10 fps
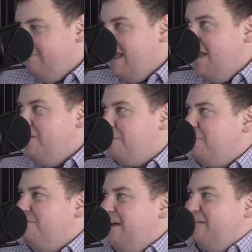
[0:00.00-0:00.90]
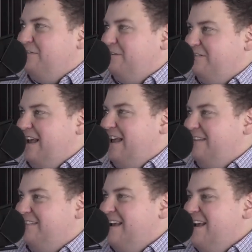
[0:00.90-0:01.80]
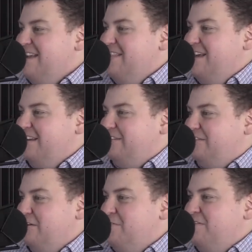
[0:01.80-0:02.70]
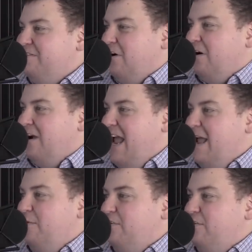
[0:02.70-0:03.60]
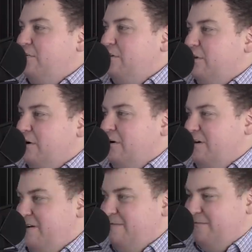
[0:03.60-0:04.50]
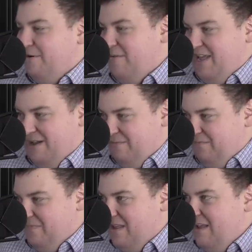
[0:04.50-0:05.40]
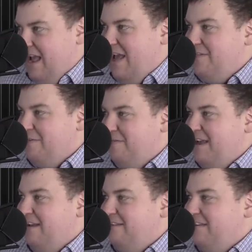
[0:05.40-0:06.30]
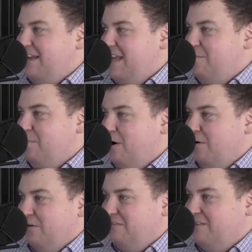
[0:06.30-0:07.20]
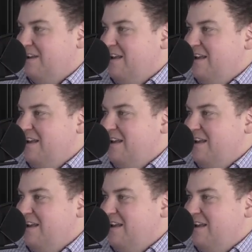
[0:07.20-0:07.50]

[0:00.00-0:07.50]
And the professor says that students are able to learn from him and the things that he posts.